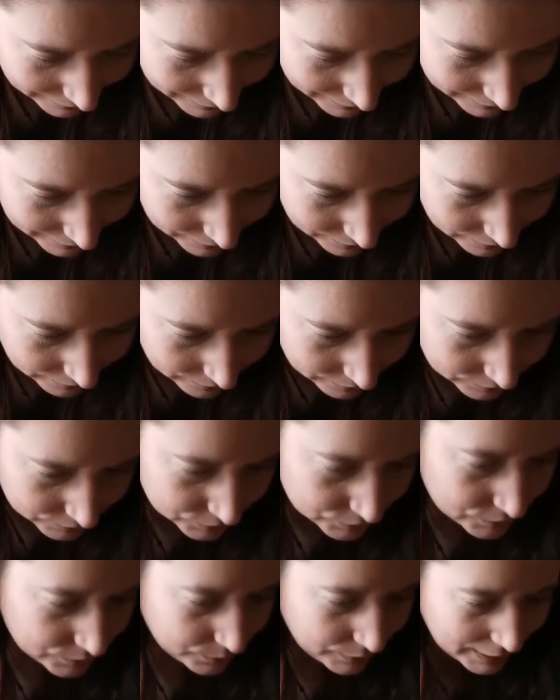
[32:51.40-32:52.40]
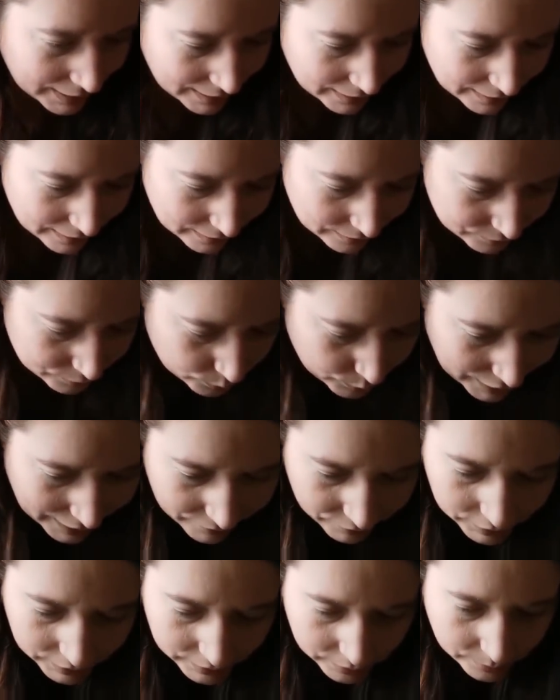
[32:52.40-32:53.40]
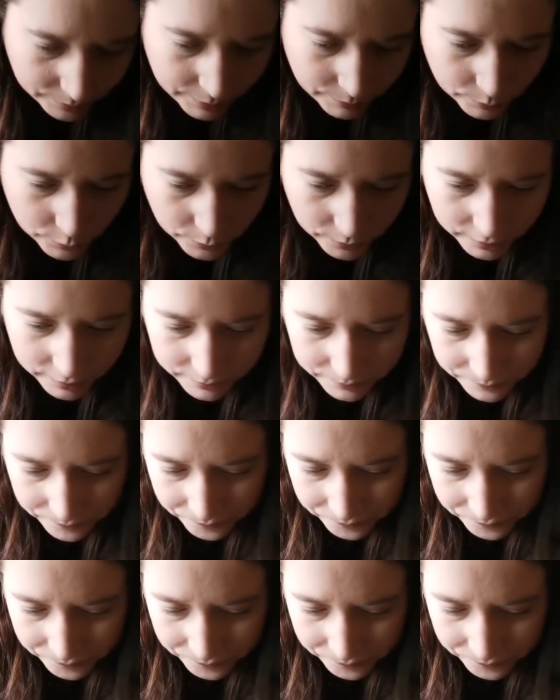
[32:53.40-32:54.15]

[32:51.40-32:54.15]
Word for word: then do we have a little bit more.